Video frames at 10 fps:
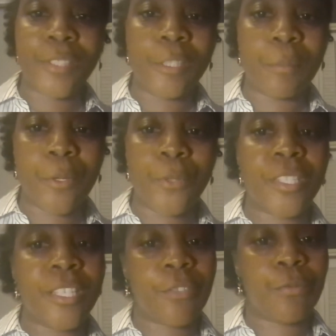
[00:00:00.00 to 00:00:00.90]
in the
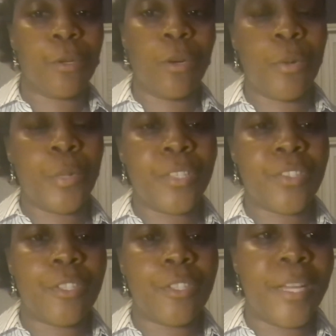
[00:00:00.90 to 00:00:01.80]
protest were
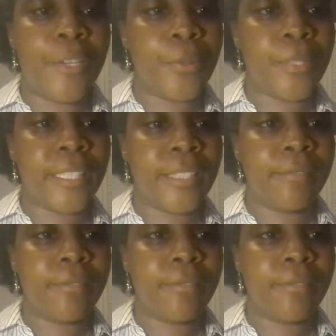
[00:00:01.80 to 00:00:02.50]
always the minority.